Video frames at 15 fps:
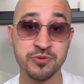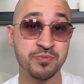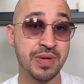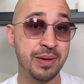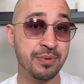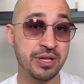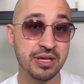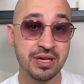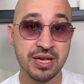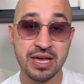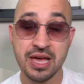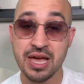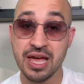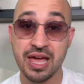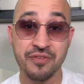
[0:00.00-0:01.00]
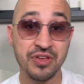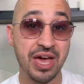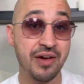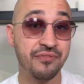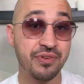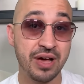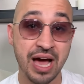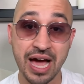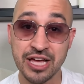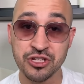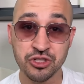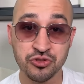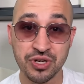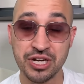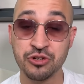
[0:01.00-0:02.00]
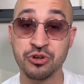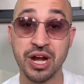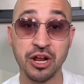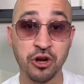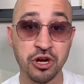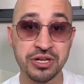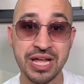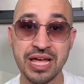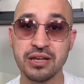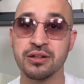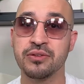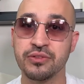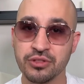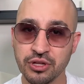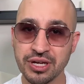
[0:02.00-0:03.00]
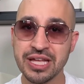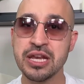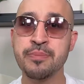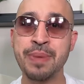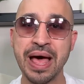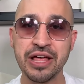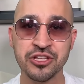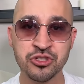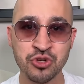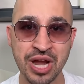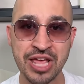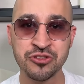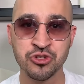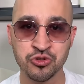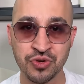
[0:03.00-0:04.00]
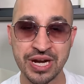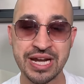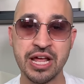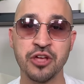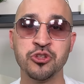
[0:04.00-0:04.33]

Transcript: Maybe if you have high interest rate credit card debt, look into balance transfers right now.